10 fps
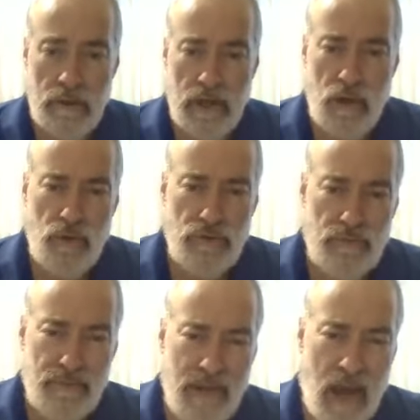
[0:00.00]
It was
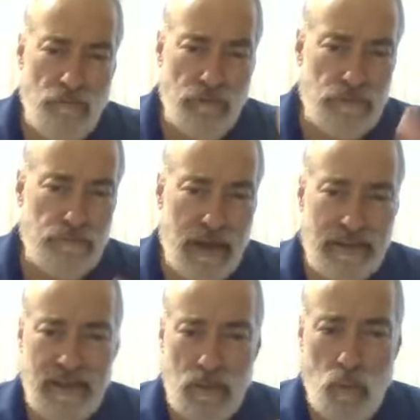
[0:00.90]
not
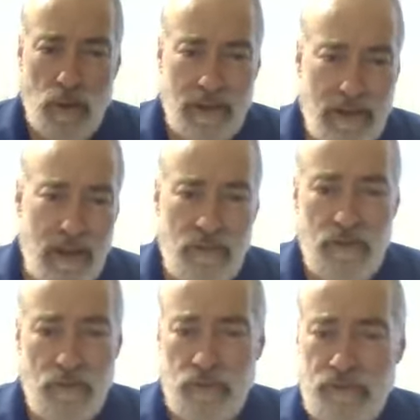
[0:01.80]
respecting one another, was